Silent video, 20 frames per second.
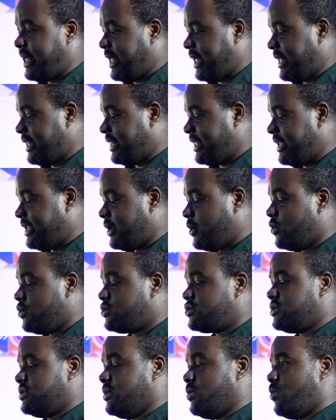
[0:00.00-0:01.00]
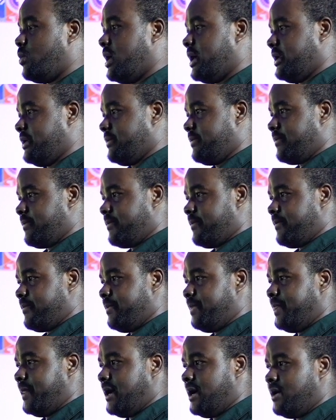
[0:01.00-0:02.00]
and then it goes to the
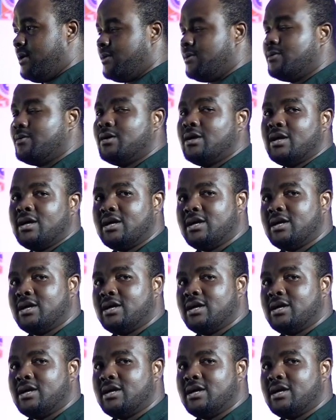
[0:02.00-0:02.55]
1. Now